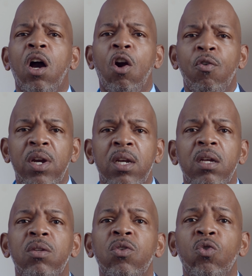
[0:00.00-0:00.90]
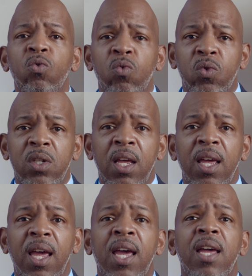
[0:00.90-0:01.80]
current news
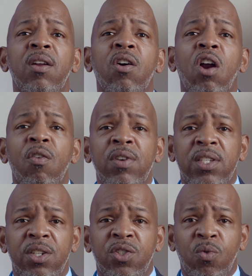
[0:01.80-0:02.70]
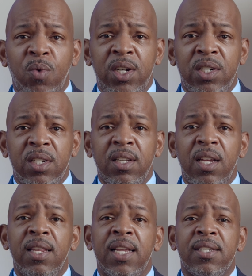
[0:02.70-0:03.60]
and current situations
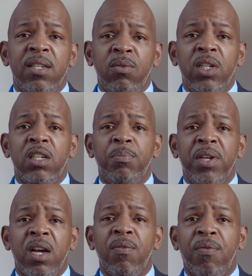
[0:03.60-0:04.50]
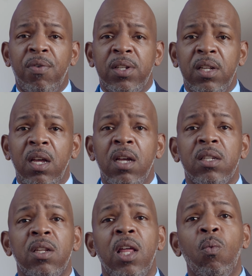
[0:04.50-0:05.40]
that still need to be confronted.
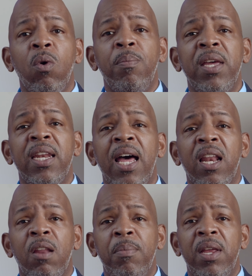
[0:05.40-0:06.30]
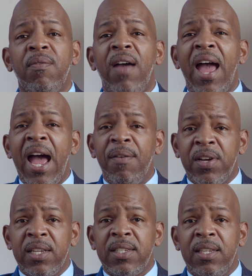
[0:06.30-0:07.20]
So there will be an element of
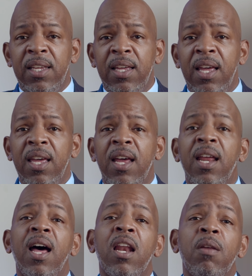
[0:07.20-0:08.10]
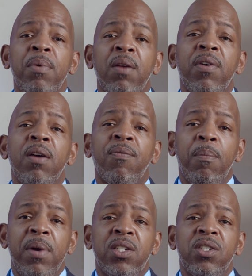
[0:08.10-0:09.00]
advocacy and an element of
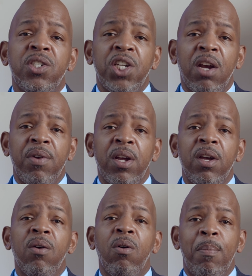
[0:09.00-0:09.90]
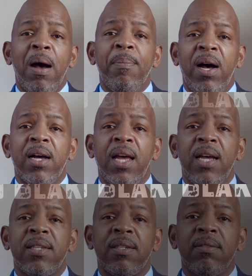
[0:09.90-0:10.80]
information sharing on my podcast.